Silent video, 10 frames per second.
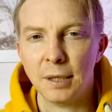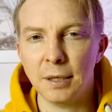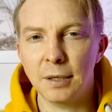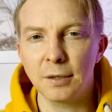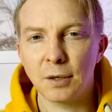
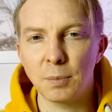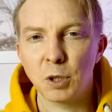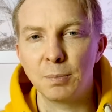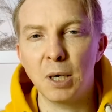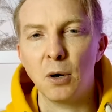in the
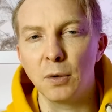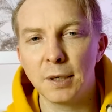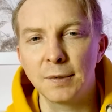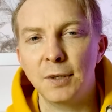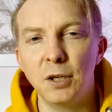description below
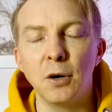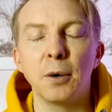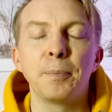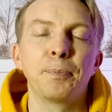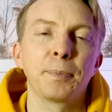this video.